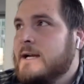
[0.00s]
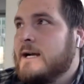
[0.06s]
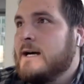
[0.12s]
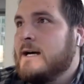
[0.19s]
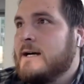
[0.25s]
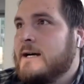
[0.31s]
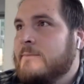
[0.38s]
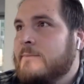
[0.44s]

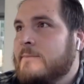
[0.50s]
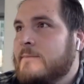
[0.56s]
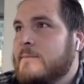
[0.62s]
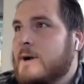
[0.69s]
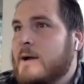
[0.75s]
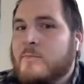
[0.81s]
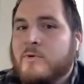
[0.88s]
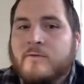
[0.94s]

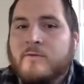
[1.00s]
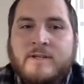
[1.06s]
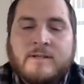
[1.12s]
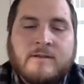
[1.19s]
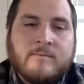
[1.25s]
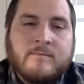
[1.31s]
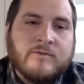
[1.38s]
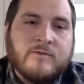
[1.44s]
I moved
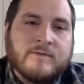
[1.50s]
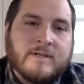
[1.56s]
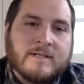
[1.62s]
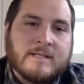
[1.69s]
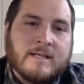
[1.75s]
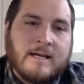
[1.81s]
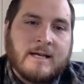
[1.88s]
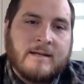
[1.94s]
into the music
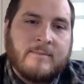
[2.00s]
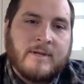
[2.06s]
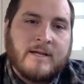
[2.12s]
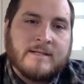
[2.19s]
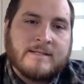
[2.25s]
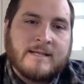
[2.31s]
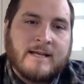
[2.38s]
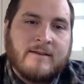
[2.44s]
side
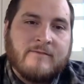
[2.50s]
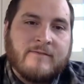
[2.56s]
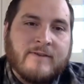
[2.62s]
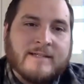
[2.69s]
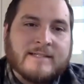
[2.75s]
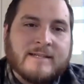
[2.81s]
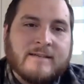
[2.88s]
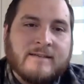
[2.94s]
because I
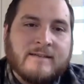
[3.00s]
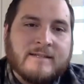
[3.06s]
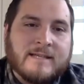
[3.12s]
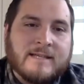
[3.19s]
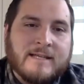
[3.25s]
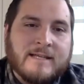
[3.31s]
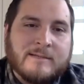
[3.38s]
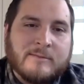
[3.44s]
invested in these
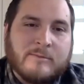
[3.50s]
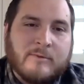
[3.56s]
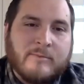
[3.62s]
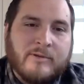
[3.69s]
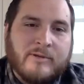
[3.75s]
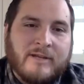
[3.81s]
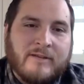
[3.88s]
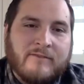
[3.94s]
kids that were
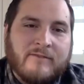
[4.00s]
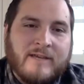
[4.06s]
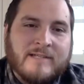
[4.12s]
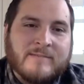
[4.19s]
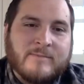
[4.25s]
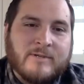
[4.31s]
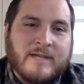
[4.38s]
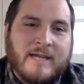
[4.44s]
building
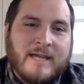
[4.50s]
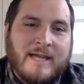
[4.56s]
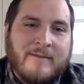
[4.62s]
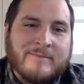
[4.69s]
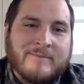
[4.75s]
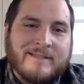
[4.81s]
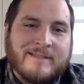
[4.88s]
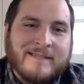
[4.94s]
Facebook
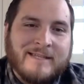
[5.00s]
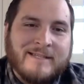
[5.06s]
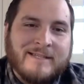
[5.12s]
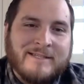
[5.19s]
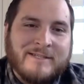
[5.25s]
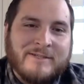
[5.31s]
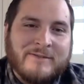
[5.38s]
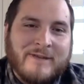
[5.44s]
games at the end
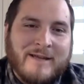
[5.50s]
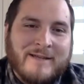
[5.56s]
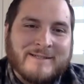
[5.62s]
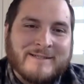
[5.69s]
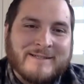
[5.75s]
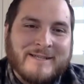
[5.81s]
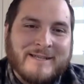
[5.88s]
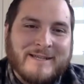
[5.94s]
of
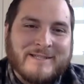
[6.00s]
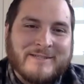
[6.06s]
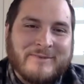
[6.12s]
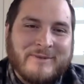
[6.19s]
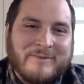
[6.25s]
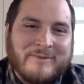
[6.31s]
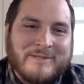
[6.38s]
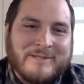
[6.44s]
2006
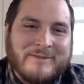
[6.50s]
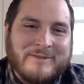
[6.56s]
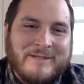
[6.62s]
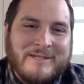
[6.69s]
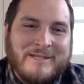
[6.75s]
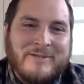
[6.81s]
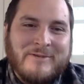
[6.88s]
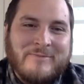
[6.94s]
when it was still
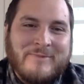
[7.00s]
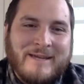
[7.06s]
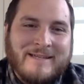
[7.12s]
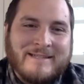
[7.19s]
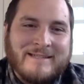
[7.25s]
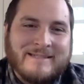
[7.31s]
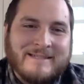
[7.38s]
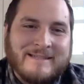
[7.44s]
EDU
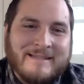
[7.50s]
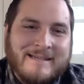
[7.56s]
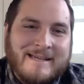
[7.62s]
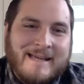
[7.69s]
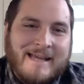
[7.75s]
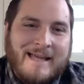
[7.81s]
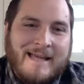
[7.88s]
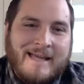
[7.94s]
based.
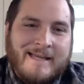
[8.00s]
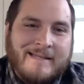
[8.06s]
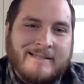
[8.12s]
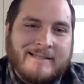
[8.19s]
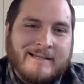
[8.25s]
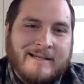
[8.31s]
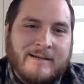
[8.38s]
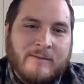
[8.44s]

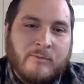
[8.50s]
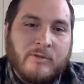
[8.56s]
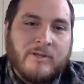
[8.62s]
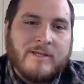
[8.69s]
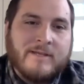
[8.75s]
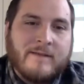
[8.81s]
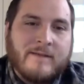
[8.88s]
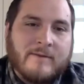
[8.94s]
And
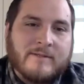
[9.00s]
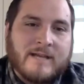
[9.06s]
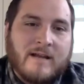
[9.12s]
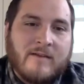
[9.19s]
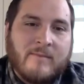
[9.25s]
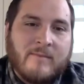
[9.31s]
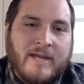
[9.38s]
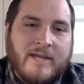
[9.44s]
really, that was
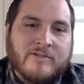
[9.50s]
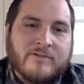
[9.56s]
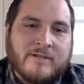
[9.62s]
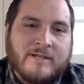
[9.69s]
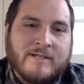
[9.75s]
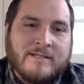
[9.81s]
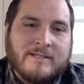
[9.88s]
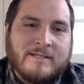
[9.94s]
kind of my
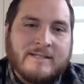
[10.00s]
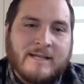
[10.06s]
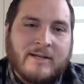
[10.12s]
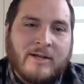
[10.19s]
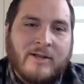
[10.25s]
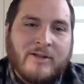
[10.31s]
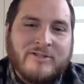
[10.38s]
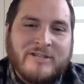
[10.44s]
entry into
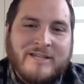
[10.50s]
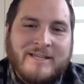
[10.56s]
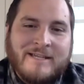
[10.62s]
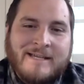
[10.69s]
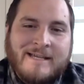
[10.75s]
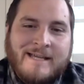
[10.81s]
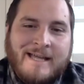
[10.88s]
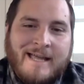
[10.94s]

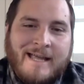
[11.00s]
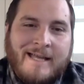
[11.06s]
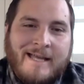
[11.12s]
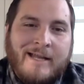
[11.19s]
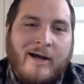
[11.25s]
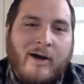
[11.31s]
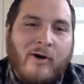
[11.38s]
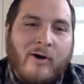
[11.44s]
technology
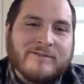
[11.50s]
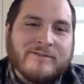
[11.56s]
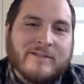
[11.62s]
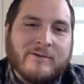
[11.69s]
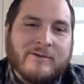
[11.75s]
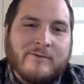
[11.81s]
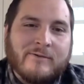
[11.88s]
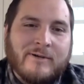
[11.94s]
and
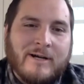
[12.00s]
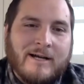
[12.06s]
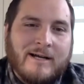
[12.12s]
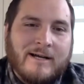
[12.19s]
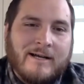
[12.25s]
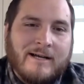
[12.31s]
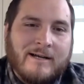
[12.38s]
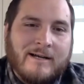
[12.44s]
also
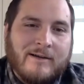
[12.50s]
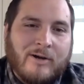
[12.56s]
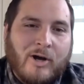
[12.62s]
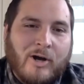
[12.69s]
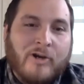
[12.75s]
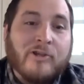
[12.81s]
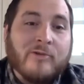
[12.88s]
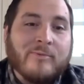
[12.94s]

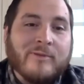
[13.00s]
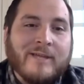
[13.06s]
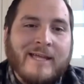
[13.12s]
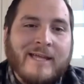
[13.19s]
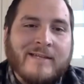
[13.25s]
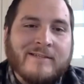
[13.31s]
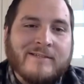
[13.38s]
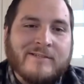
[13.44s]

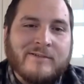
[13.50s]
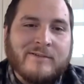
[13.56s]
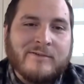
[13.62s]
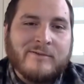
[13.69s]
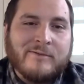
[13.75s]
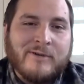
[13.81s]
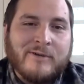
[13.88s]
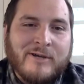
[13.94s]
arguably
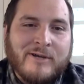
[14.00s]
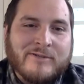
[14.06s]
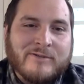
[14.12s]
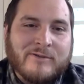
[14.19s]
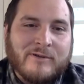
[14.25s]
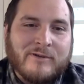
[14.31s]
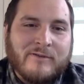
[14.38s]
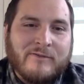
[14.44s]
into
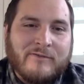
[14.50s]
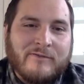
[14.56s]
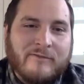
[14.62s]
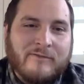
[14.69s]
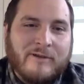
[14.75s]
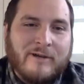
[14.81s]
sort of,